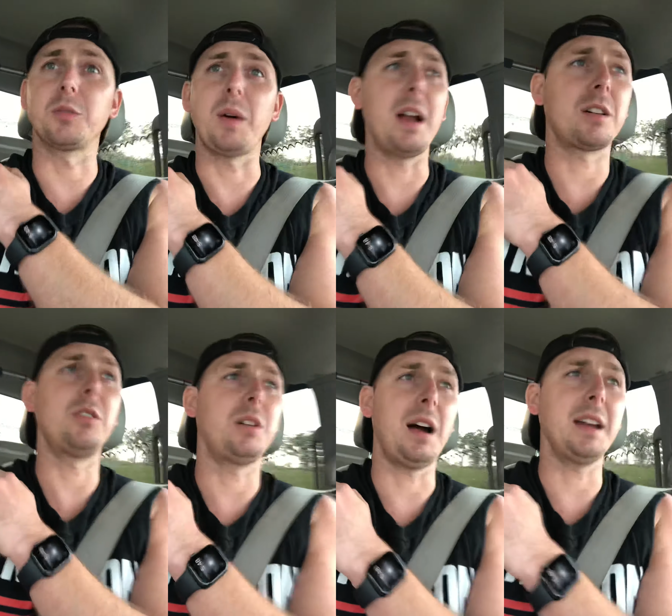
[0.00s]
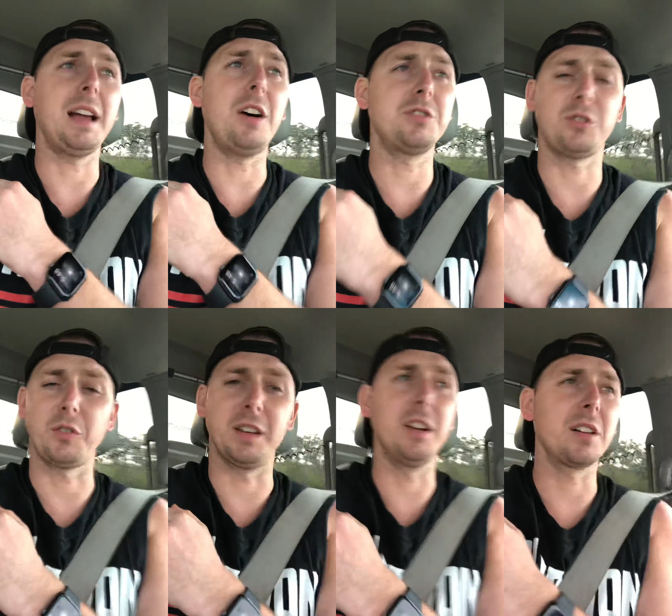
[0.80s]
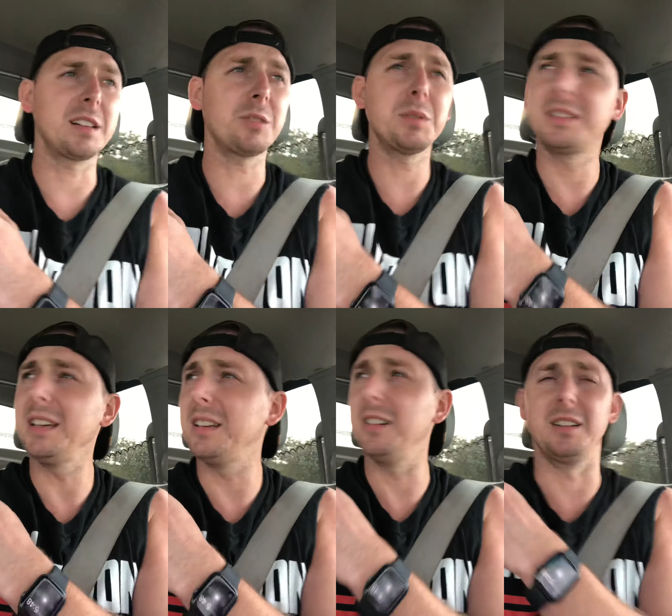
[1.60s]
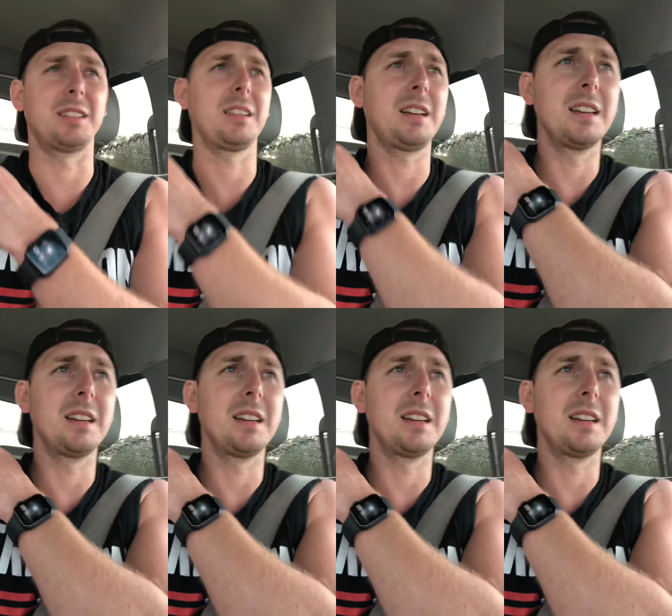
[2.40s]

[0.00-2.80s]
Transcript: radical ideologies over here. Like, that's ridiculous. Like,